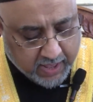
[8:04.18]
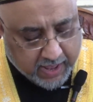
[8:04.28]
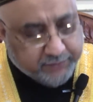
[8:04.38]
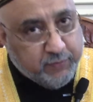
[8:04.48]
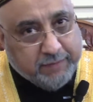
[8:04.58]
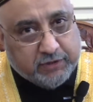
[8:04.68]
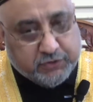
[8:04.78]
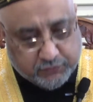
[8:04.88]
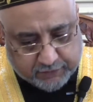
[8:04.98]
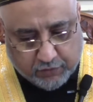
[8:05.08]
And we will
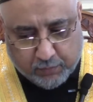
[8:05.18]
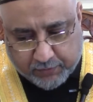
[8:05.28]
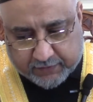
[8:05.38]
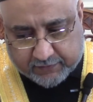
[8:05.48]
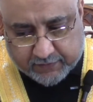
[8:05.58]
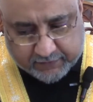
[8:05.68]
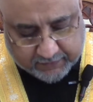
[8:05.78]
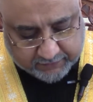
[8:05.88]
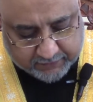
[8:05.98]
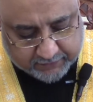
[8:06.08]
do so, brothers and
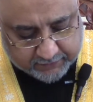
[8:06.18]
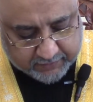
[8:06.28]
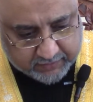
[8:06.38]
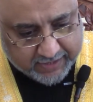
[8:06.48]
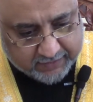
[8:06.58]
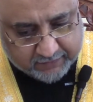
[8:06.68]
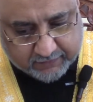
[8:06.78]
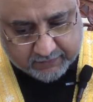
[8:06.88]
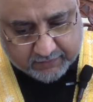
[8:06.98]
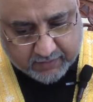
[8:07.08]
sisters, it
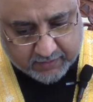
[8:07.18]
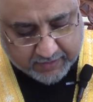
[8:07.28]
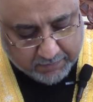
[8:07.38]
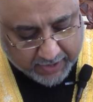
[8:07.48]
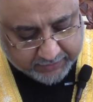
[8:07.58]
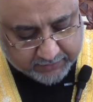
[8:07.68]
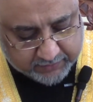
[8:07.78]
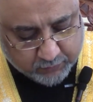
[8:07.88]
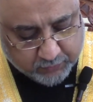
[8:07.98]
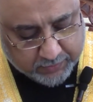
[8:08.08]
needs
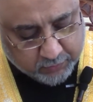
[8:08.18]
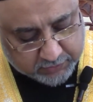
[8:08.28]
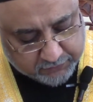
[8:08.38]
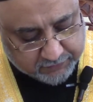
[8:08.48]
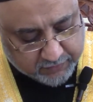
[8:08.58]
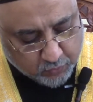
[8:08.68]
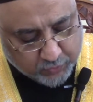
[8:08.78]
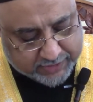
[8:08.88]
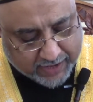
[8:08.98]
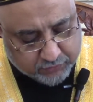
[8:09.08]
reminder, we will do so
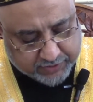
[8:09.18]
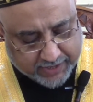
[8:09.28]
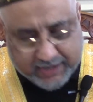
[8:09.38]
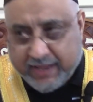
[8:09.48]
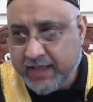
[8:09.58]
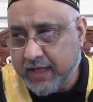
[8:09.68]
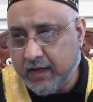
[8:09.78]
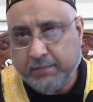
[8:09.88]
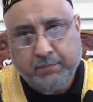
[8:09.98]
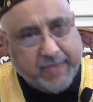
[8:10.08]
without any
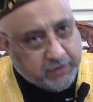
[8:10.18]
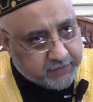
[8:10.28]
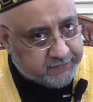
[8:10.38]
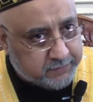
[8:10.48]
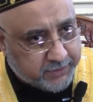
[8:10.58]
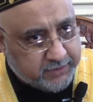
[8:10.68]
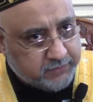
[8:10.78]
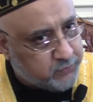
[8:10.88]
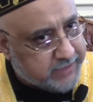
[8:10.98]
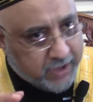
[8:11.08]

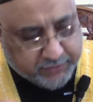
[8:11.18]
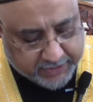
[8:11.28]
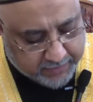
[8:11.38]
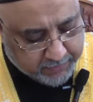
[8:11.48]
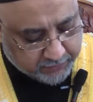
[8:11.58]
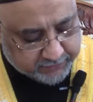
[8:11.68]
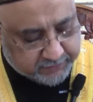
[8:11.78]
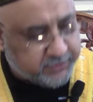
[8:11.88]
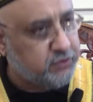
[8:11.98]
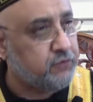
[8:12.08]
embarrassment, without any
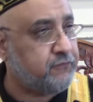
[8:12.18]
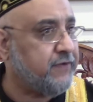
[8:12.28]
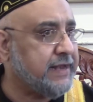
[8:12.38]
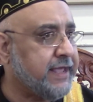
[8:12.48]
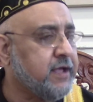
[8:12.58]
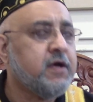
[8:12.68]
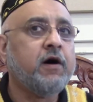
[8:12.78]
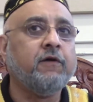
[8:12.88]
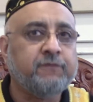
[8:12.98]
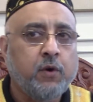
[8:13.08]
embarrassment or
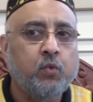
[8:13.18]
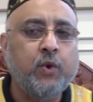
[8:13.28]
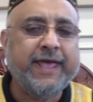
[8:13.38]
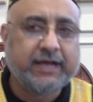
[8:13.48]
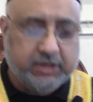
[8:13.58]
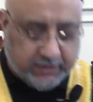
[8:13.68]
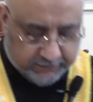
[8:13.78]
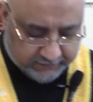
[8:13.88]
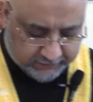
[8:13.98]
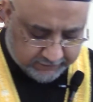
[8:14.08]
feeling of
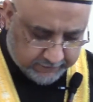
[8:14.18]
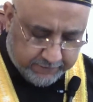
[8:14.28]
weakness.